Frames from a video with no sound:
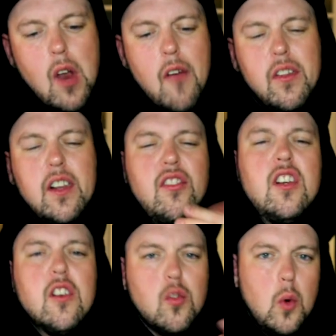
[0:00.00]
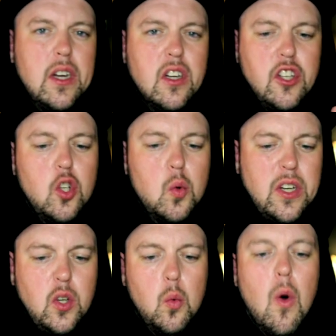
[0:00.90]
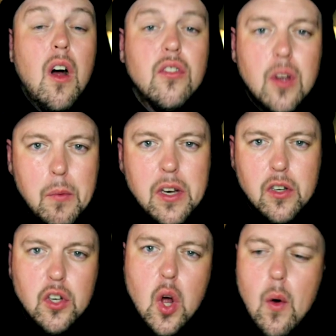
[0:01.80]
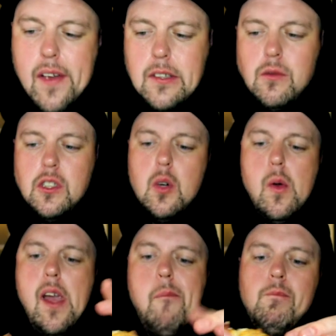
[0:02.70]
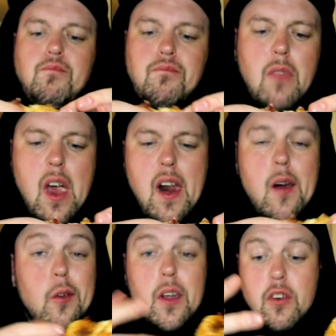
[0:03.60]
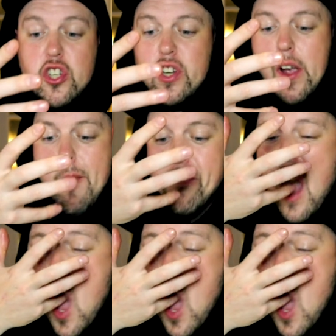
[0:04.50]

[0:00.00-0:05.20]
I feel like secrets weigh on you when you want somebody to know it in a way, and I don't give a shit